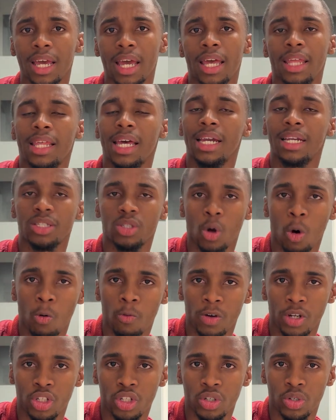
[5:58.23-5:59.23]
that is
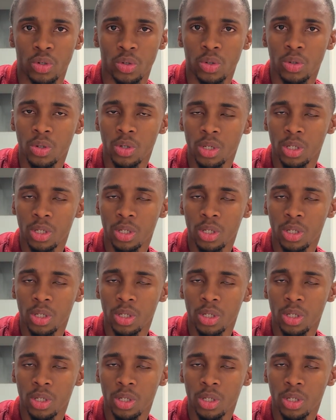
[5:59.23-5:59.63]
overdue,